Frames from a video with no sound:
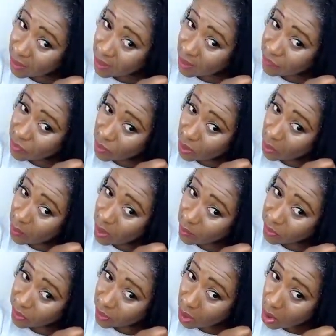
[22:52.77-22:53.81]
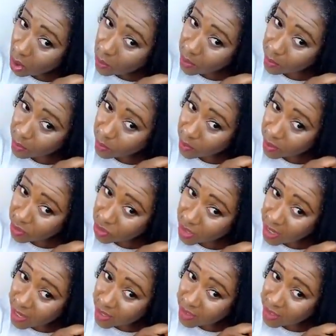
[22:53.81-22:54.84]
if you go in with a comb or brush,
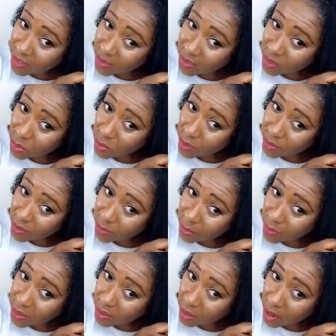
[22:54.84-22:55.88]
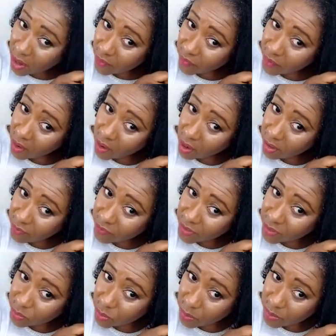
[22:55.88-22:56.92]
this is going to break off. All of
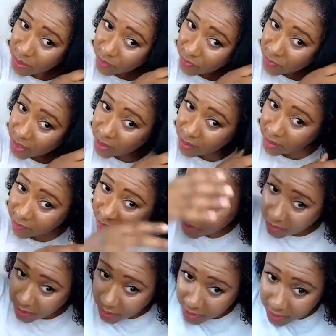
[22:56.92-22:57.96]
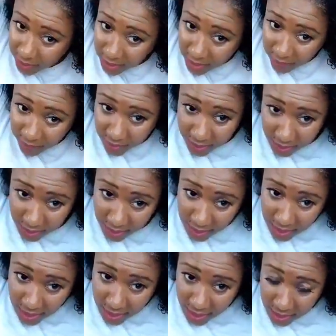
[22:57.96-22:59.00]
this will be very, very uneven,
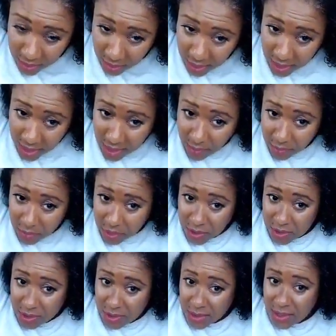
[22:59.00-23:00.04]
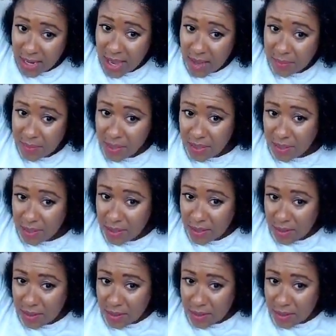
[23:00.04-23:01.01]
and your hair will just not be